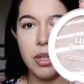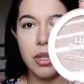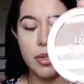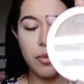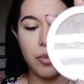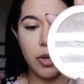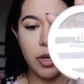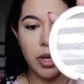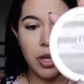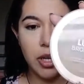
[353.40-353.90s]

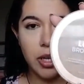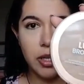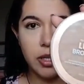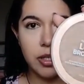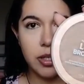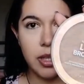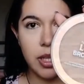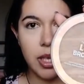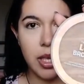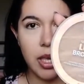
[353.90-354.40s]
This one
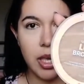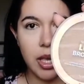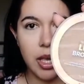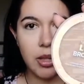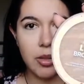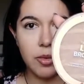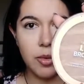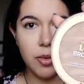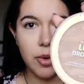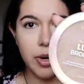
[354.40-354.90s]
is the
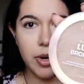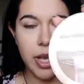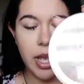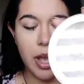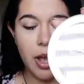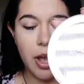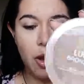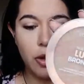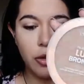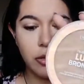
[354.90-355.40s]

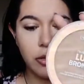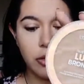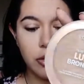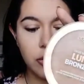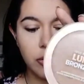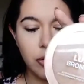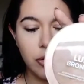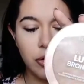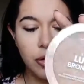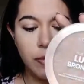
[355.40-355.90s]
L'Oreal
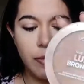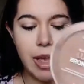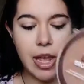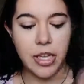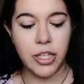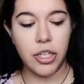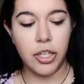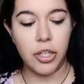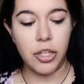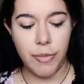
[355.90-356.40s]
True
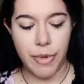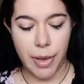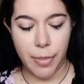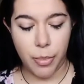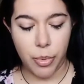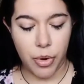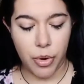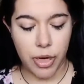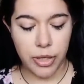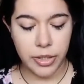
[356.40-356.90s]
Match Lumi
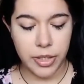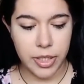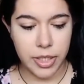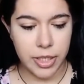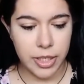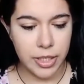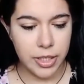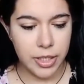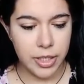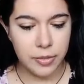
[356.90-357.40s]

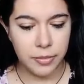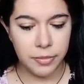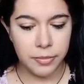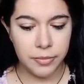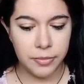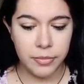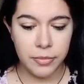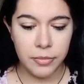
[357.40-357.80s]
BronzIt.